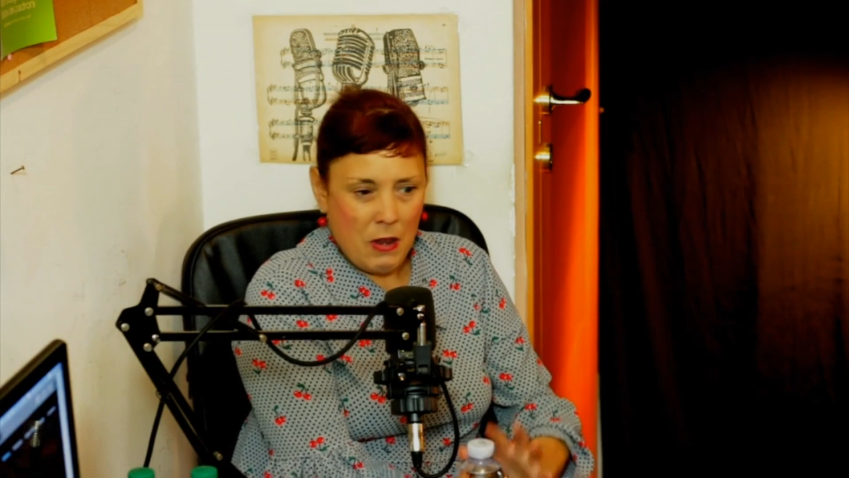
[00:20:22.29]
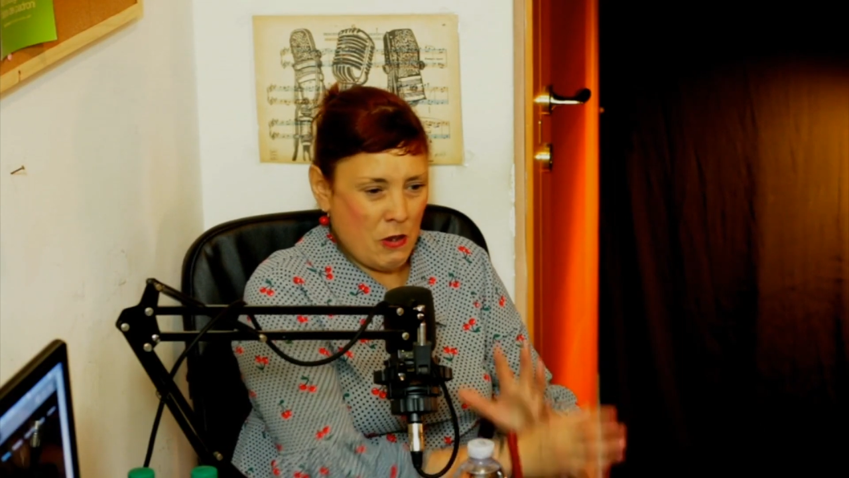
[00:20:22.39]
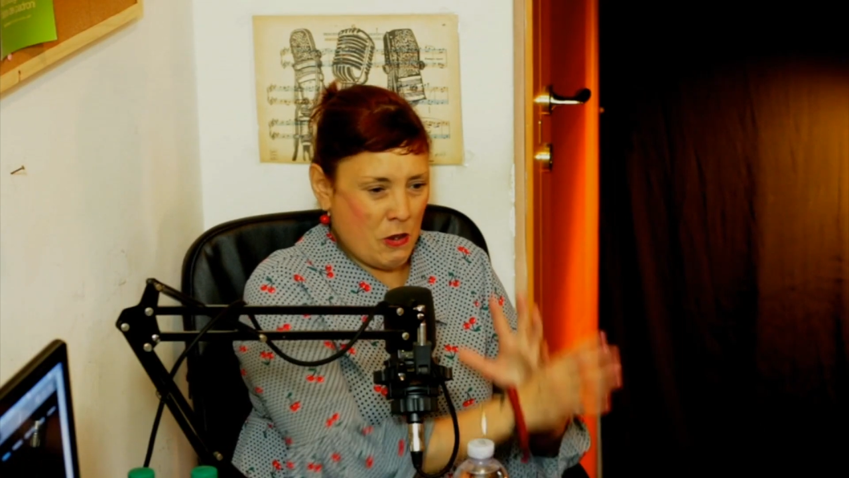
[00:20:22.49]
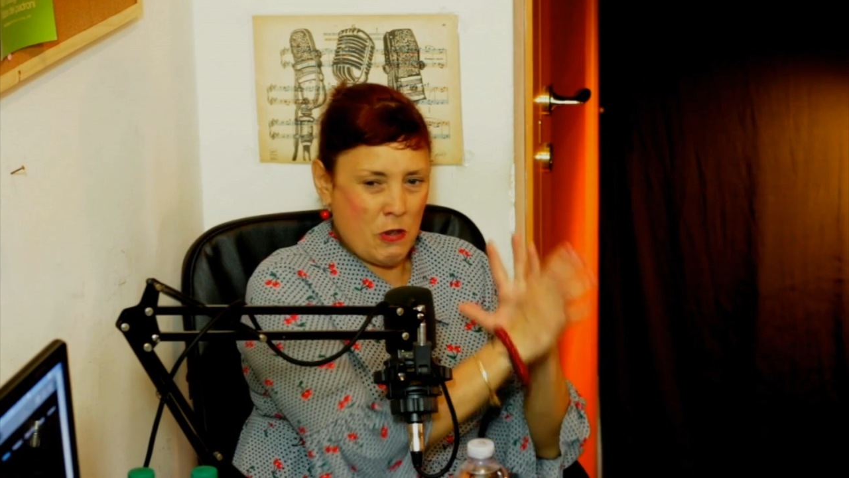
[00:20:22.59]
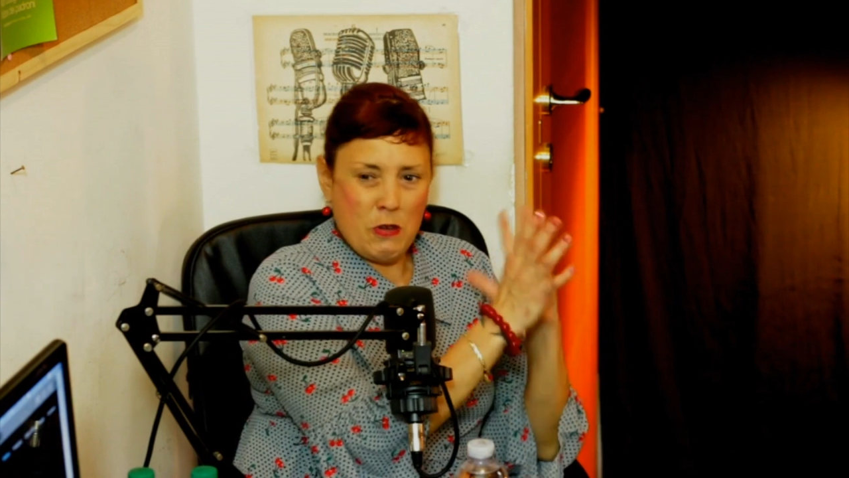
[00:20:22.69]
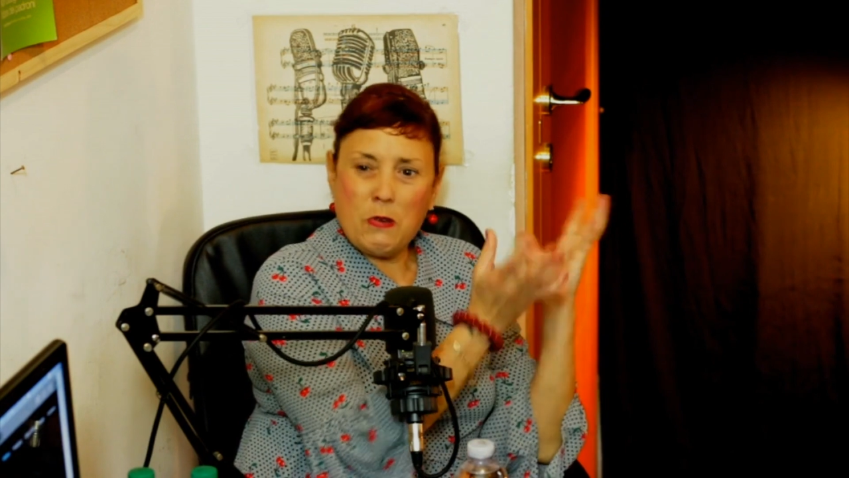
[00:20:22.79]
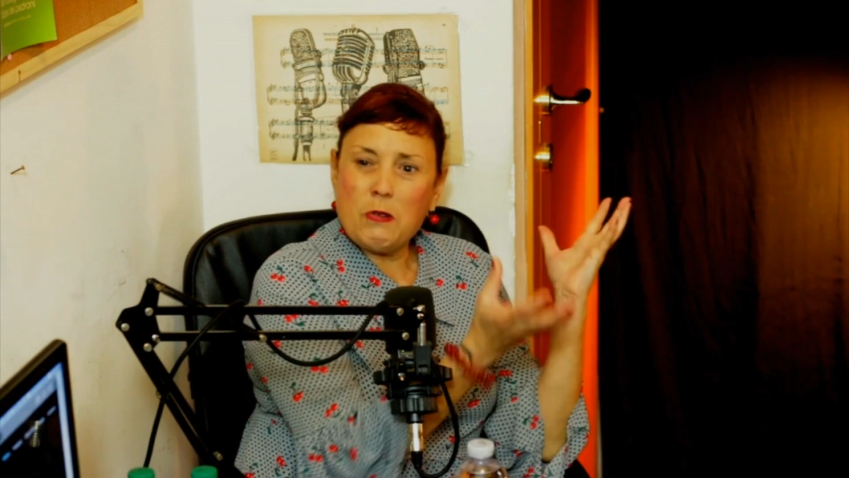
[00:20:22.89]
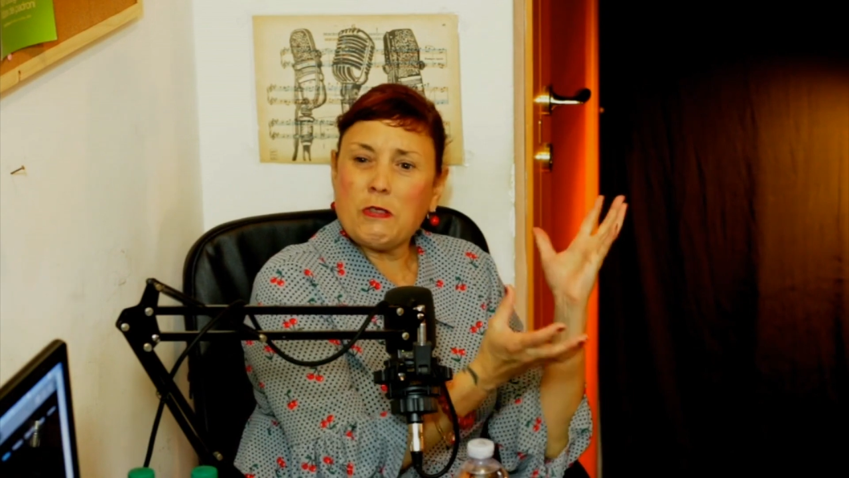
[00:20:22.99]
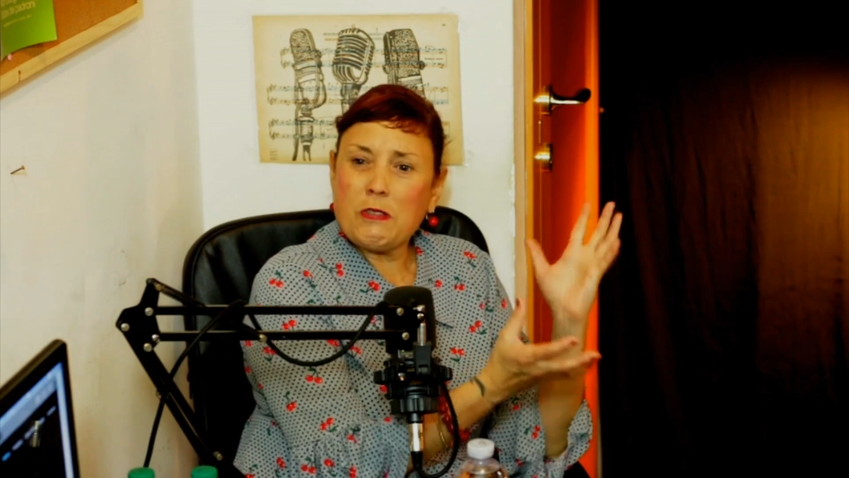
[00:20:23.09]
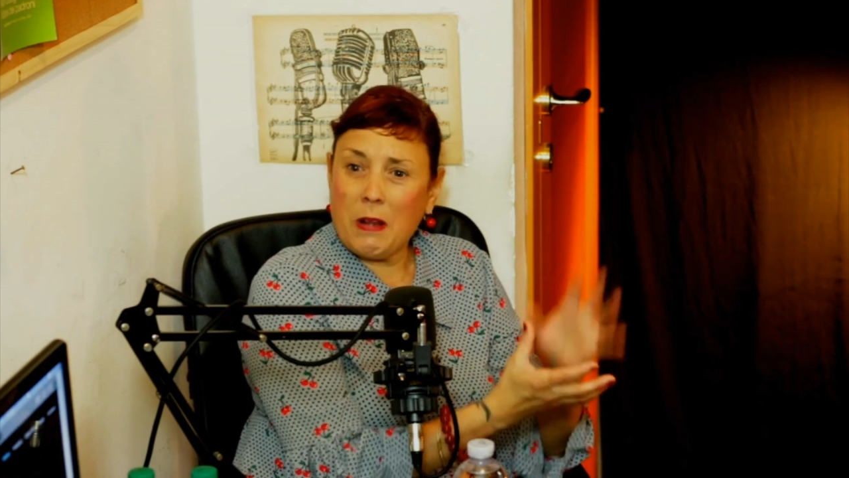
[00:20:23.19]

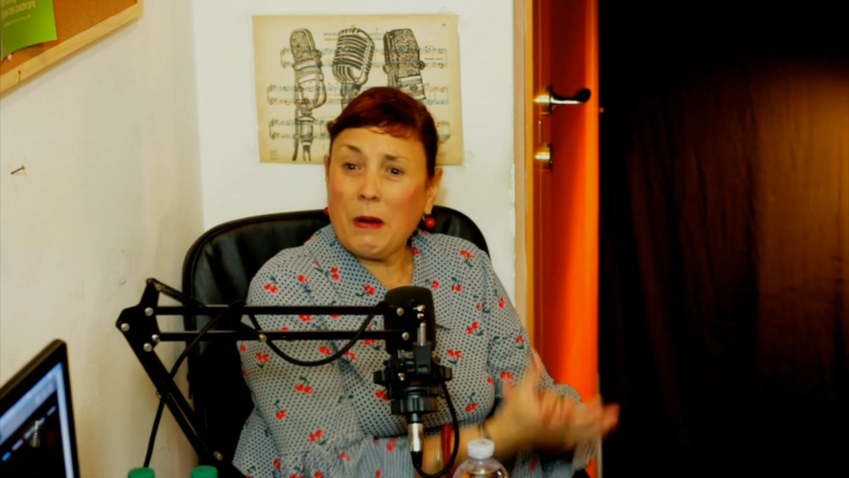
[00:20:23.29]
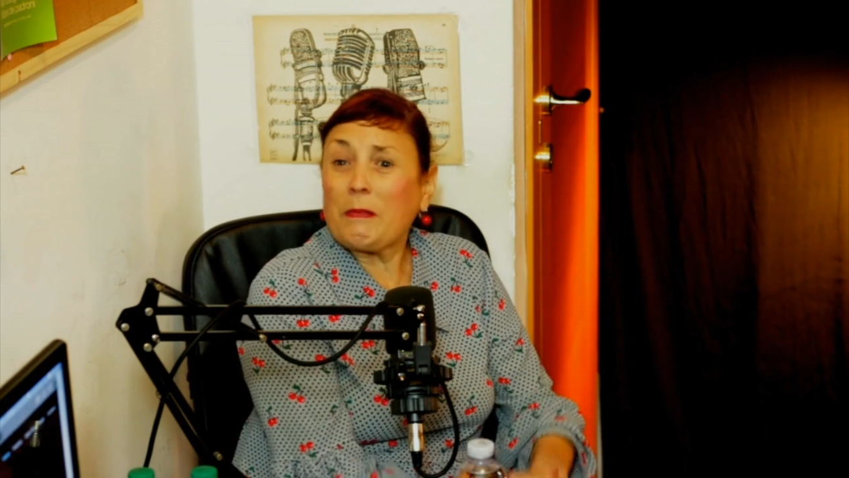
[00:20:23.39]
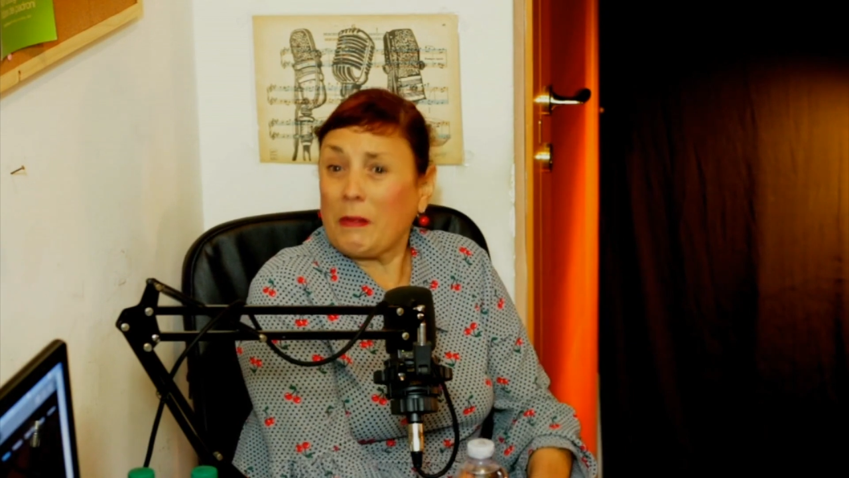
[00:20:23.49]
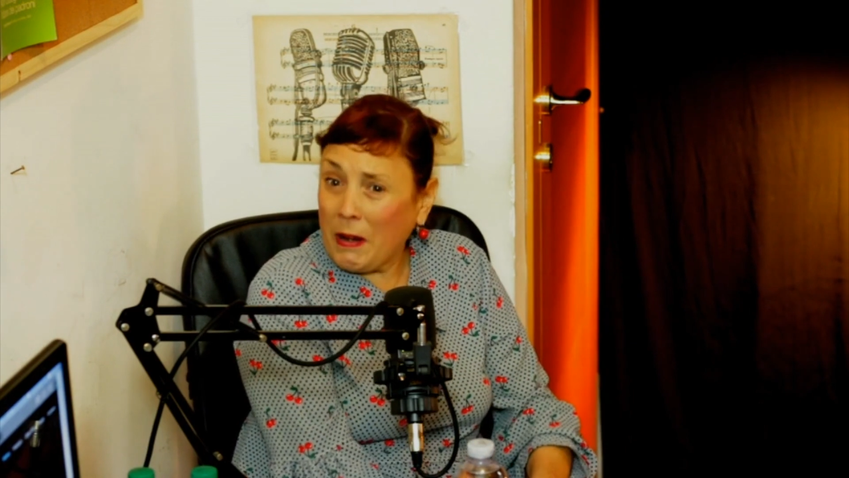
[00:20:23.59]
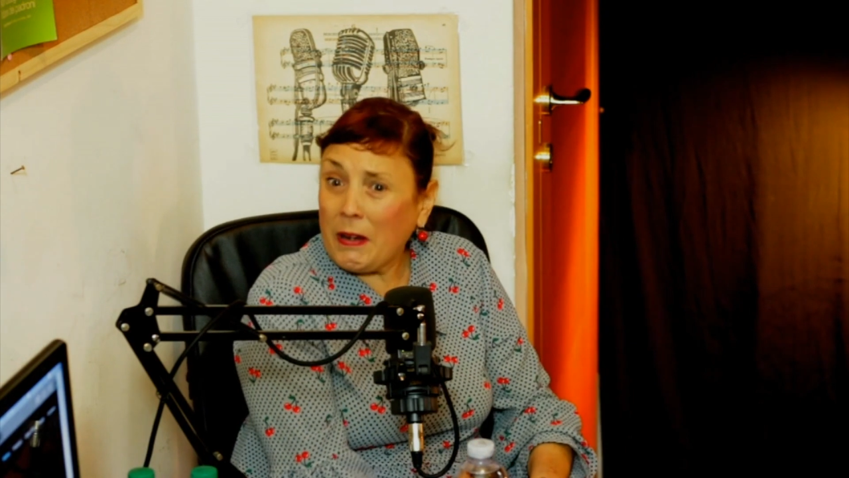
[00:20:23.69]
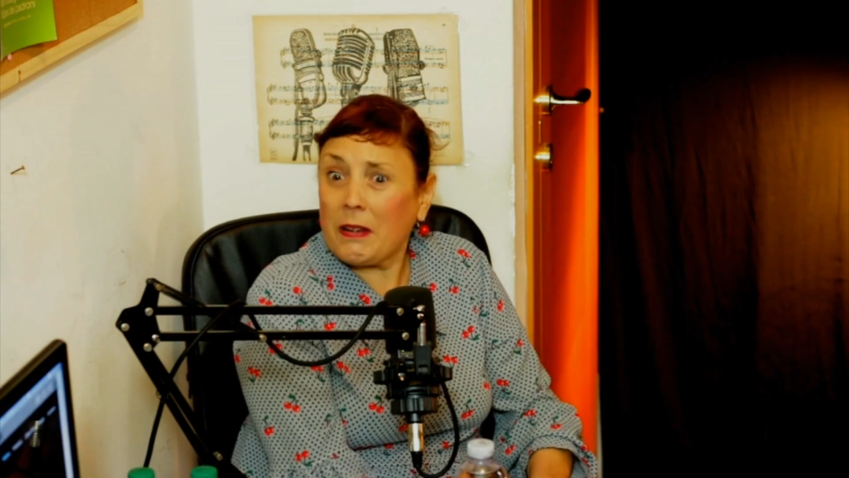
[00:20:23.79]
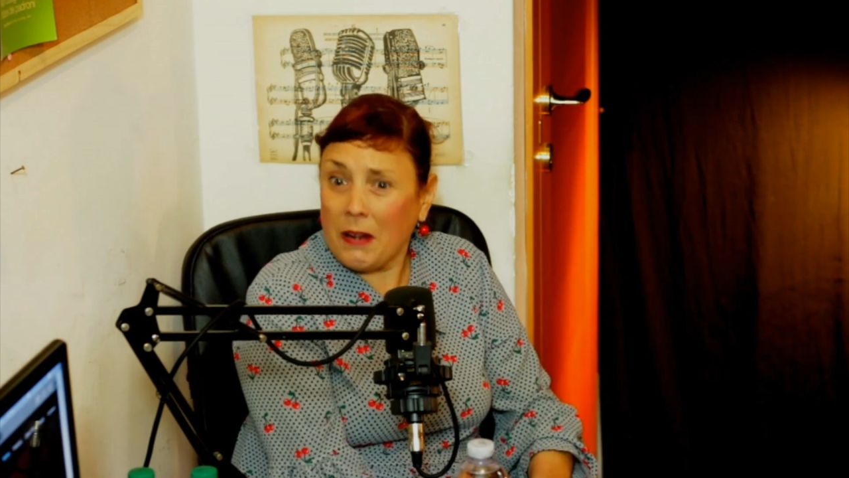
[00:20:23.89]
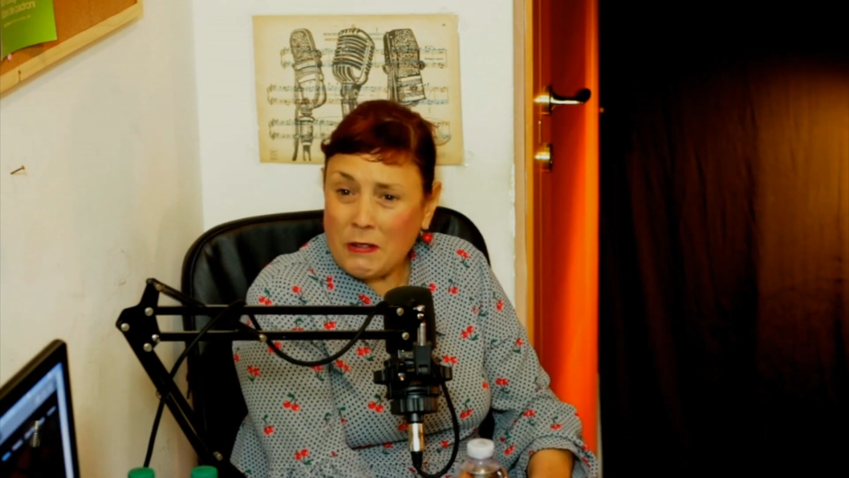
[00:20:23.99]
huge, now we're getting to